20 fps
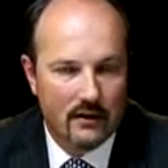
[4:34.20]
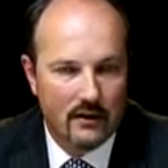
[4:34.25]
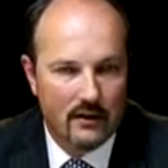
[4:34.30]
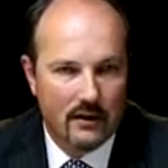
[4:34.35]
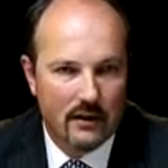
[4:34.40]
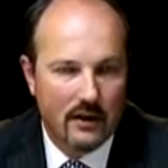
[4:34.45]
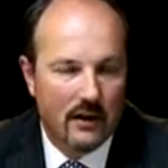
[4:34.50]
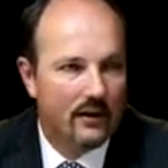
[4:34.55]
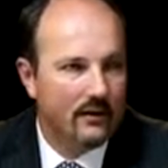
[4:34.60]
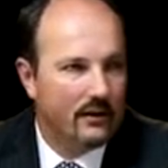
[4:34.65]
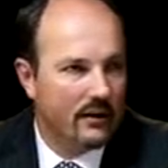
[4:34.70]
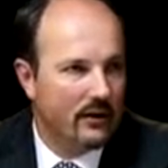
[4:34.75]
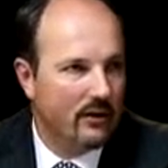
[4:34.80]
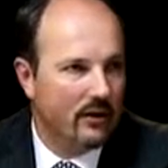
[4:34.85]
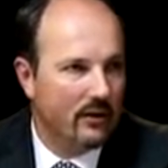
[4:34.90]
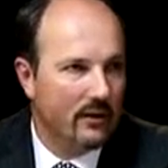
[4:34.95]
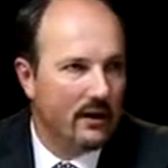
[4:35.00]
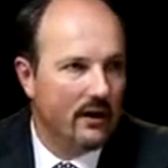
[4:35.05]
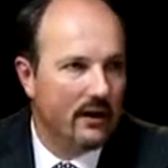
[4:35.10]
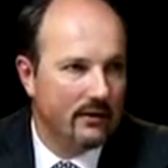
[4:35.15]
large
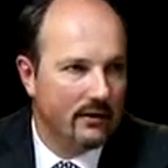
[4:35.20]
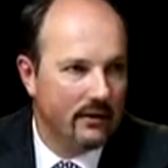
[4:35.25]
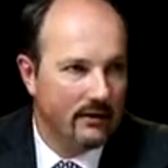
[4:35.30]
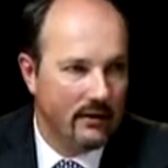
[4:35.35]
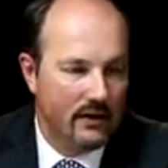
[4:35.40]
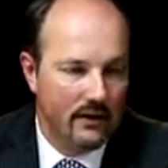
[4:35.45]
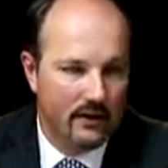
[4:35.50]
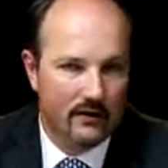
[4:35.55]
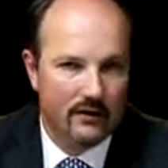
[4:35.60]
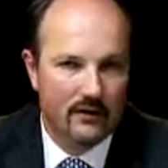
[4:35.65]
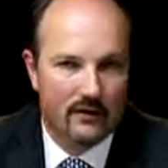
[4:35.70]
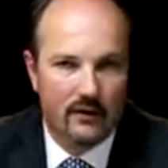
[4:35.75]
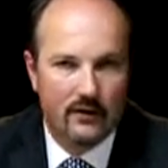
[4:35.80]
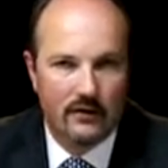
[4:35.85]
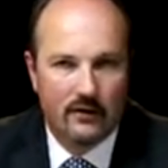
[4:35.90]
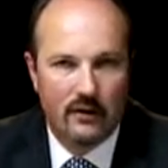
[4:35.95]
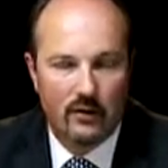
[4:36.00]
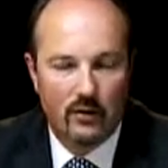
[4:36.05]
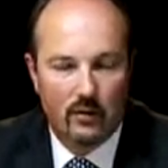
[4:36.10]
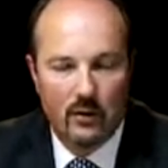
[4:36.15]
economic activity
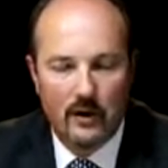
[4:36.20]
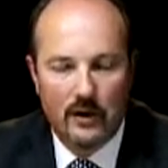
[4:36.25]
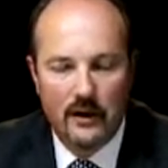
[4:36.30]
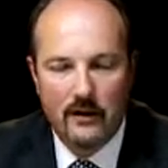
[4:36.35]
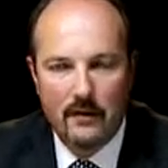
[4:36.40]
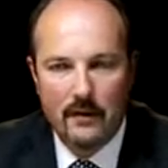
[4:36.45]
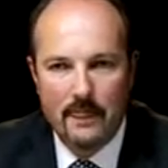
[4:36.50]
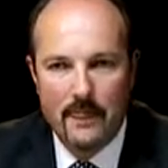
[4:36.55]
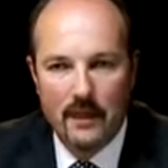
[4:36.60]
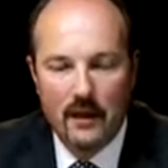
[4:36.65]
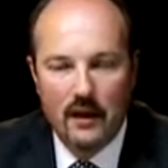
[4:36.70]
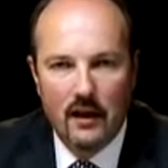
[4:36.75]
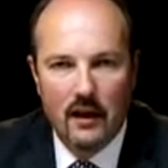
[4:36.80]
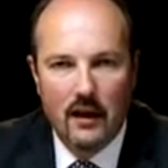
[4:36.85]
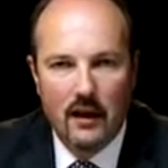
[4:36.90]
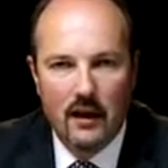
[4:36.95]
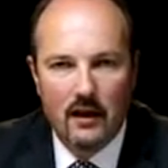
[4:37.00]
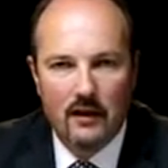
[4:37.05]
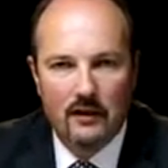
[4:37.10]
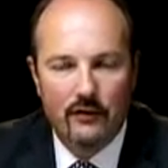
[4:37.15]
is underway,
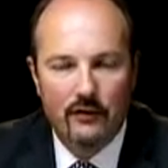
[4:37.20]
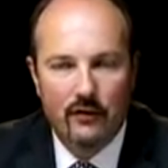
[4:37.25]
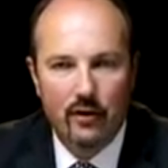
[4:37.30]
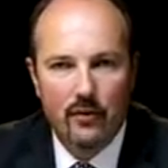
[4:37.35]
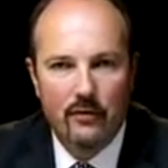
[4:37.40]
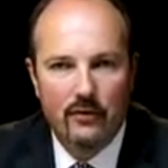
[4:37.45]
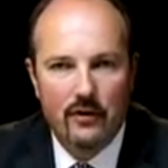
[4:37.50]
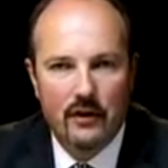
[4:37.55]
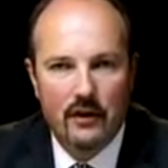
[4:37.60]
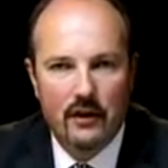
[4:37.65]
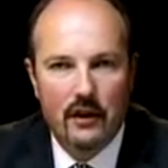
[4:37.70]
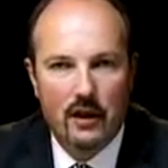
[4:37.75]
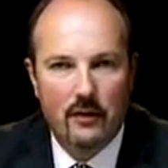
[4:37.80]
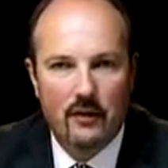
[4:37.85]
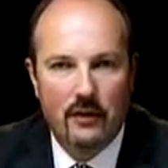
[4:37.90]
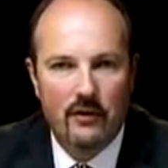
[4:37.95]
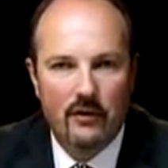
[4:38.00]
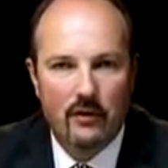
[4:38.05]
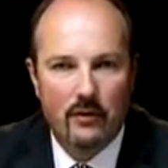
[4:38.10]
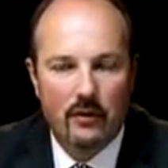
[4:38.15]
and firms that are
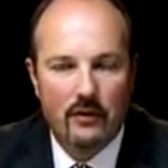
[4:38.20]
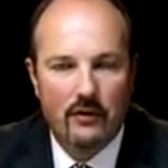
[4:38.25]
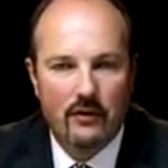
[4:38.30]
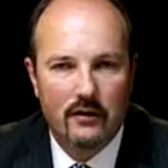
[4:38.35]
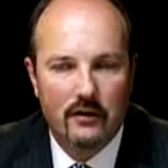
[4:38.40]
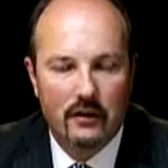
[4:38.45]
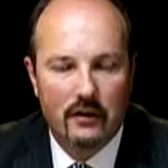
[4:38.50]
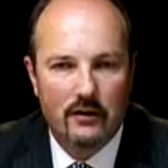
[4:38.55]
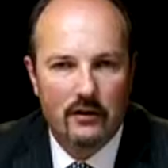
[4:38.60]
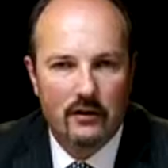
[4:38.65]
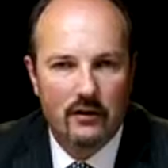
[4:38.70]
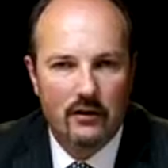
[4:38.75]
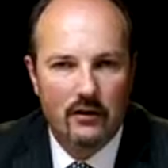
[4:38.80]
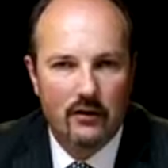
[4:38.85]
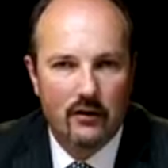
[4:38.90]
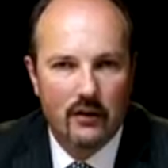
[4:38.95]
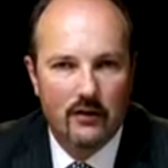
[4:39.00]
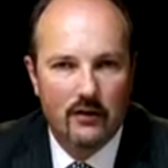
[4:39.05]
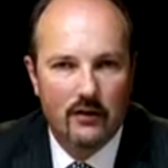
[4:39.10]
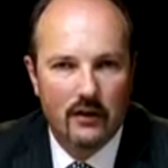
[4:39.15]
coming to us in the
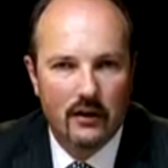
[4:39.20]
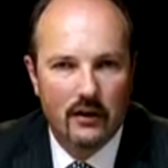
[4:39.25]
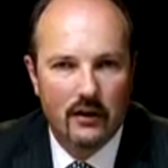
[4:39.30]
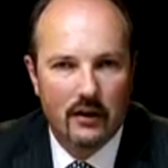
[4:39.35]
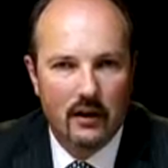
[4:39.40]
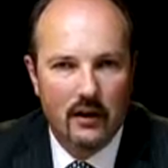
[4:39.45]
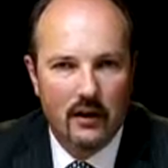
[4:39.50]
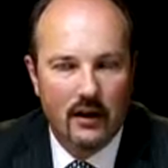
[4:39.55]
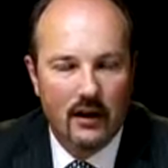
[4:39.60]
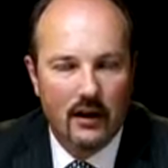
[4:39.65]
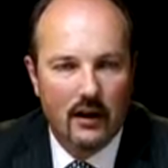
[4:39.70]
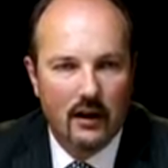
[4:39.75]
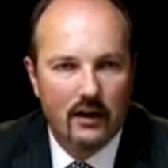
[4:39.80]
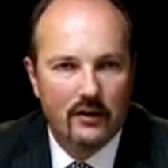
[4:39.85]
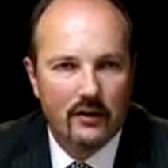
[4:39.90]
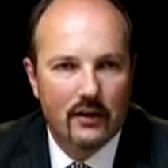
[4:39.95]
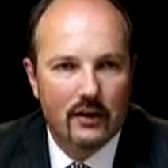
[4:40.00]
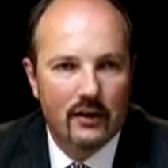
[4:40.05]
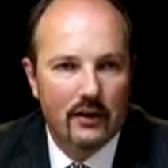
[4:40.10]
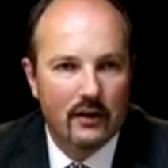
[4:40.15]
QFC are
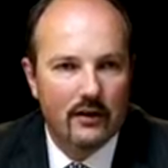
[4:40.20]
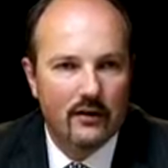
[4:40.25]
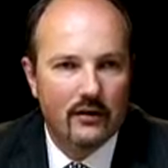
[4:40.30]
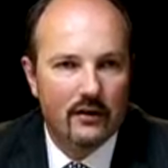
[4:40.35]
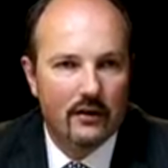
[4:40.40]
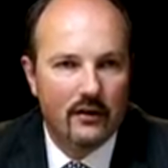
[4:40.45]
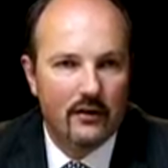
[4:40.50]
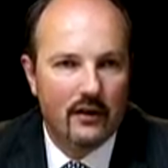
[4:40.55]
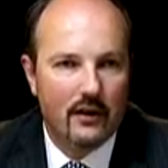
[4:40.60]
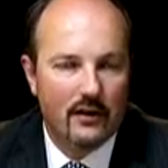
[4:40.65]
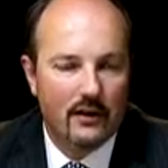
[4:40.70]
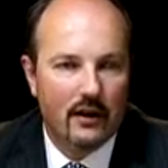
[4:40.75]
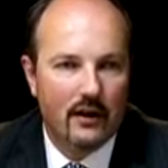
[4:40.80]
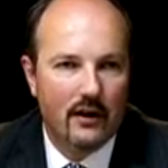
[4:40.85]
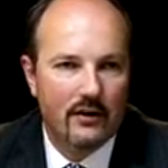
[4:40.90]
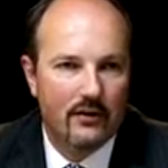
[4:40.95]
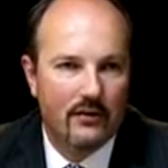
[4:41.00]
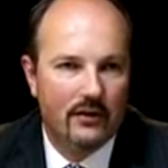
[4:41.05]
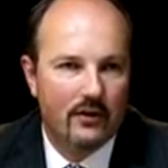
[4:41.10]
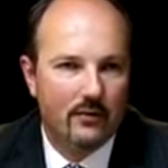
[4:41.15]
telling us that
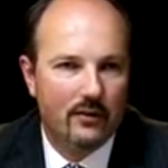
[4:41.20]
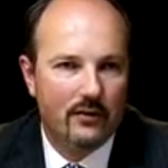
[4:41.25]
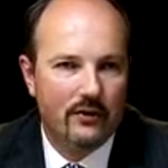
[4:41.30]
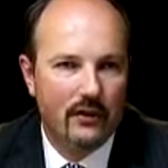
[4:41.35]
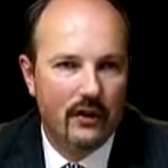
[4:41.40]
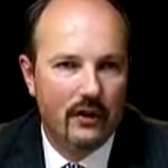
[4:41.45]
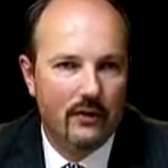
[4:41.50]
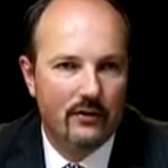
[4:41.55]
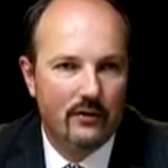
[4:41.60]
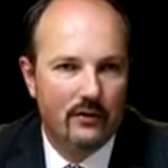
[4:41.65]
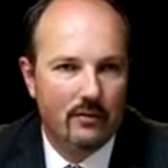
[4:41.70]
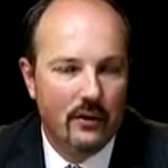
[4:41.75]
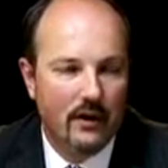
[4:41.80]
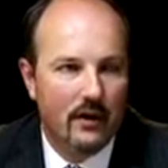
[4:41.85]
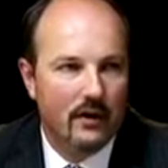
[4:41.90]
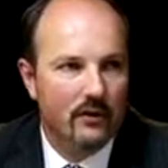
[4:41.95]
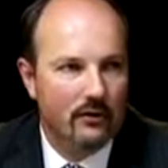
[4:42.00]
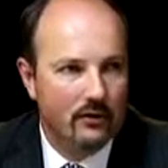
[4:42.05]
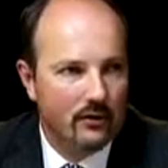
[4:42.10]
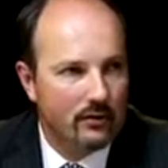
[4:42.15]
Qatar is perceived to be
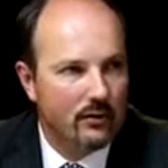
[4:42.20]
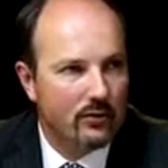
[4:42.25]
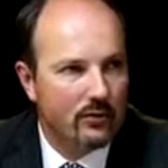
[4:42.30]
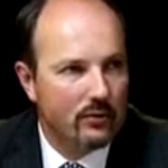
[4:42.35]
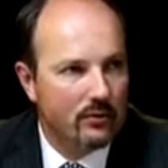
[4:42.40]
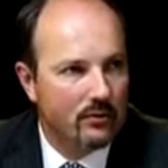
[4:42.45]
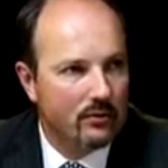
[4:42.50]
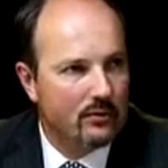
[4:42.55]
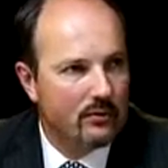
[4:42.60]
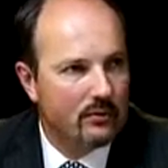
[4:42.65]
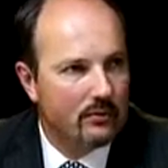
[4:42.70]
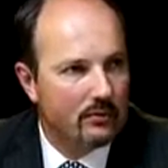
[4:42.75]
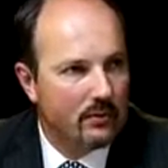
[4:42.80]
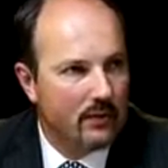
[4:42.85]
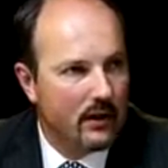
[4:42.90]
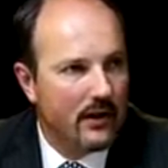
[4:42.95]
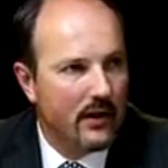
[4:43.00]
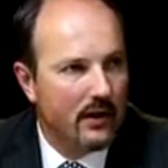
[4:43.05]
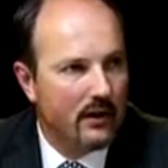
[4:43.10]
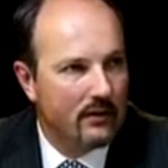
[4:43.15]
a neutral
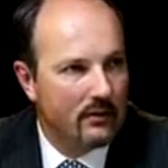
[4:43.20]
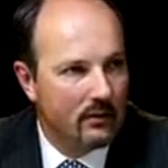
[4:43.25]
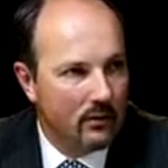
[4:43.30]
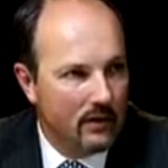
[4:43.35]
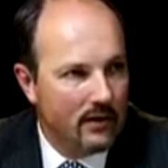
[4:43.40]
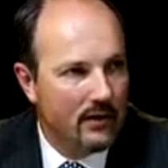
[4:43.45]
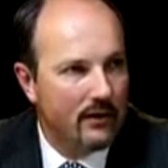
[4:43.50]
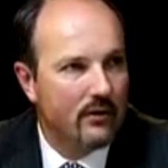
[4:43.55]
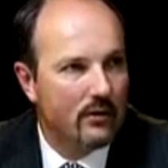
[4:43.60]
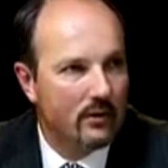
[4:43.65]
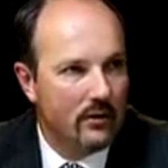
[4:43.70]
player within the